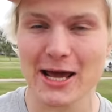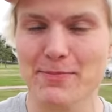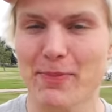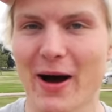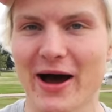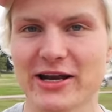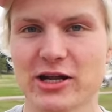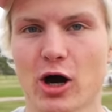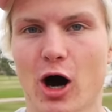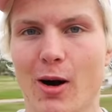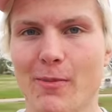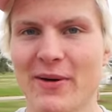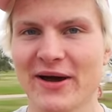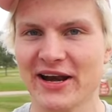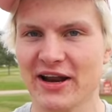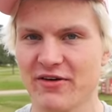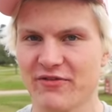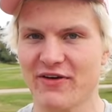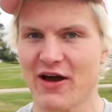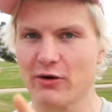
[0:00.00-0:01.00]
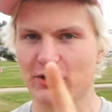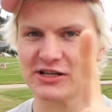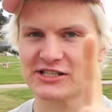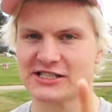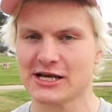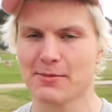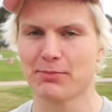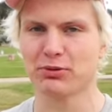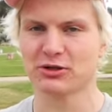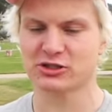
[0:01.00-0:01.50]
a bunny hop and a very
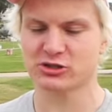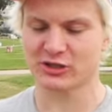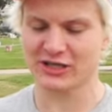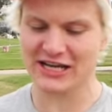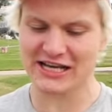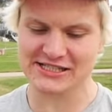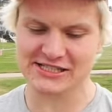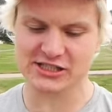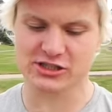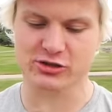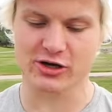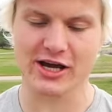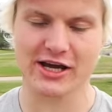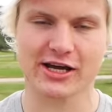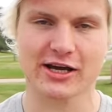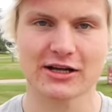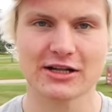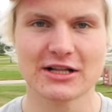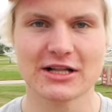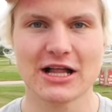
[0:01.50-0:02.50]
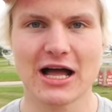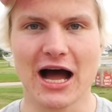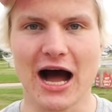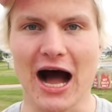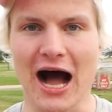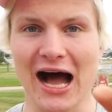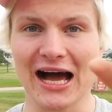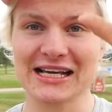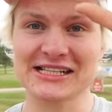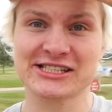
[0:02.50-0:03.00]
simple easy trick,
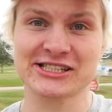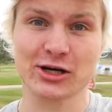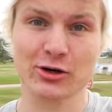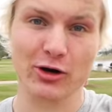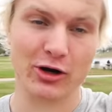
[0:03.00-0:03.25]
I still